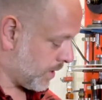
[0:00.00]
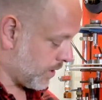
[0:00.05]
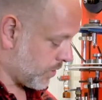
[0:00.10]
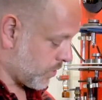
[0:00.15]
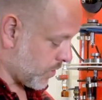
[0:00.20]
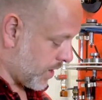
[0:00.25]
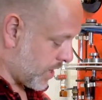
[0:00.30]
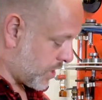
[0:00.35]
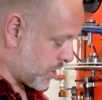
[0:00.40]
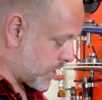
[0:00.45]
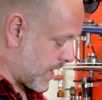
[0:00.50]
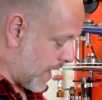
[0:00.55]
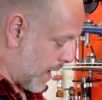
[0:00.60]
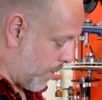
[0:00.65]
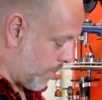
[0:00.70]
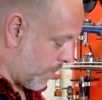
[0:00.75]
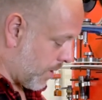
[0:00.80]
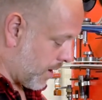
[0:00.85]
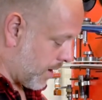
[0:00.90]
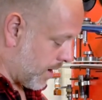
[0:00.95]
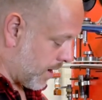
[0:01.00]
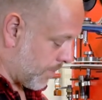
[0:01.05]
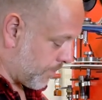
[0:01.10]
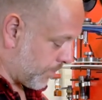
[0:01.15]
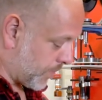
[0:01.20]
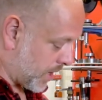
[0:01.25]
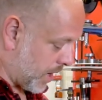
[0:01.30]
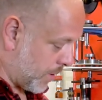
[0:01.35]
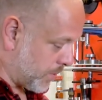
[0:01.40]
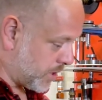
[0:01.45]
So this is now uh,
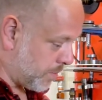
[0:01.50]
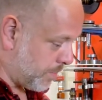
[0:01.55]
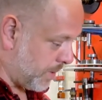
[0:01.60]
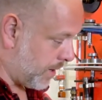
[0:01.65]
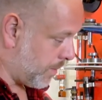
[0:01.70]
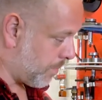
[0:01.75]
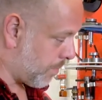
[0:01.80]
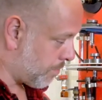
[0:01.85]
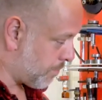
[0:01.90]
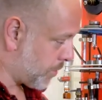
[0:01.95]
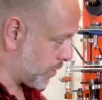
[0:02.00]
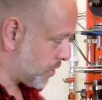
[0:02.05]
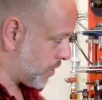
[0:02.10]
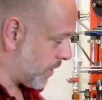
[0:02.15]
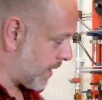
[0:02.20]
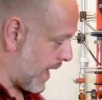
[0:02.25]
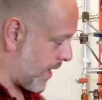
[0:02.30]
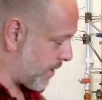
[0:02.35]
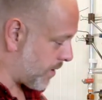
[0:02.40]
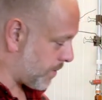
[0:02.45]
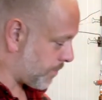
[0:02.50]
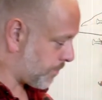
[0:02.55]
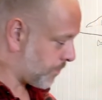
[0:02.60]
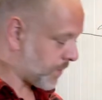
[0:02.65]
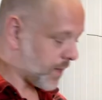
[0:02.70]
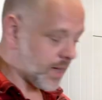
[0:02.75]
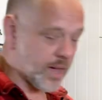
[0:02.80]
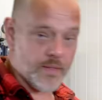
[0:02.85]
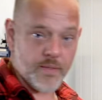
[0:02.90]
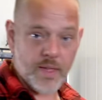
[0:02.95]
going to be put together
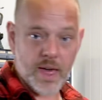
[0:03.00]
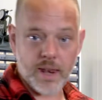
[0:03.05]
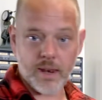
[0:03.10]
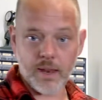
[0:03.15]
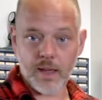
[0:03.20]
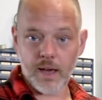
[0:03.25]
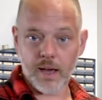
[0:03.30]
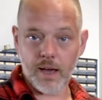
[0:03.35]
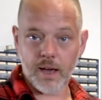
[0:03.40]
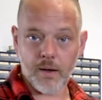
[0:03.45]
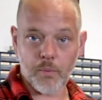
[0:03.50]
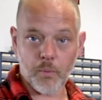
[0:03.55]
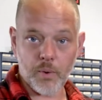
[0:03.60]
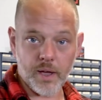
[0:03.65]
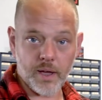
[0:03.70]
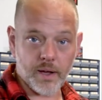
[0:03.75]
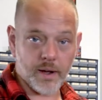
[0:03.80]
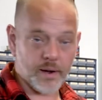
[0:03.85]
and then uh, we